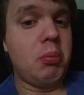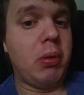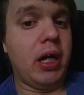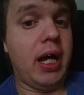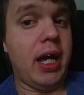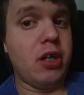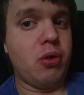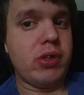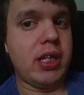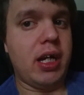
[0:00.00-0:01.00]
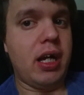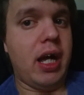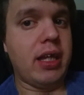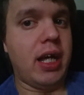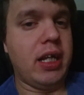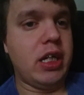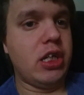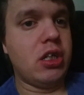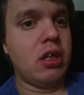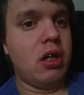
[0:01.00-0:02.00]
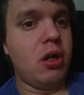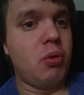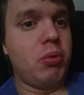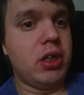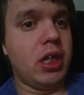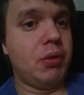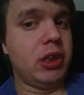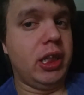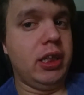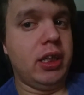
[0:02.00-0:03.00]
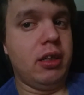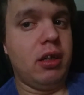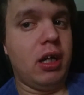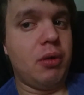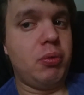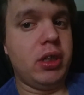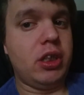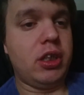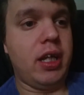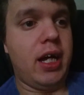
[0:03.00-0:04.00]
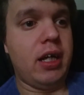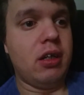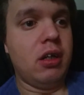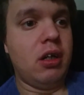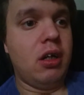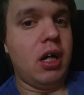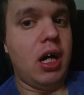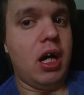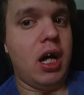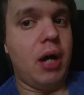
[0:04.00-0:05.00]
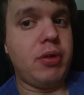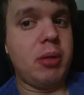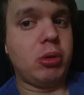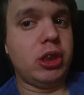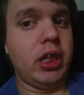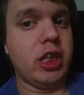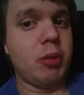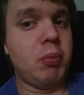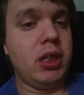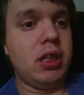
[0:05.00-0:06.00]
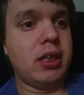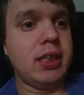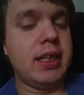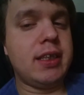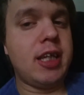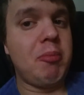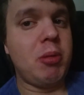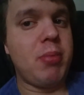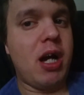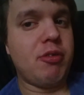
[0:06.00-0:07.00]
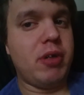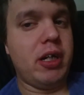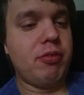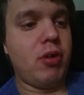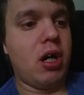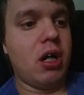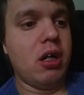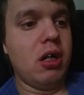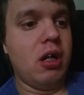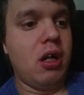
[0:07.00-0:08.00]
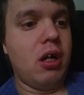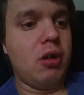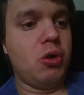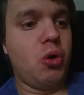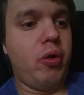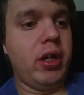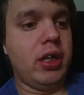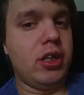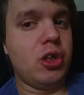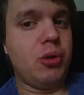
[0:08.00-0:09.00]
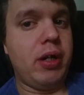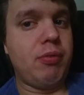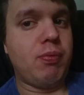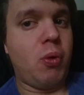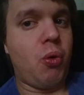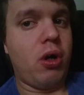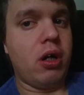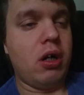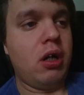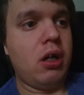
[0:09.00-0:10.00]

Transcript: but I had no say at that age, which I wish I did. I wish that I was able to change it because it set me back very far. Going into grade 4,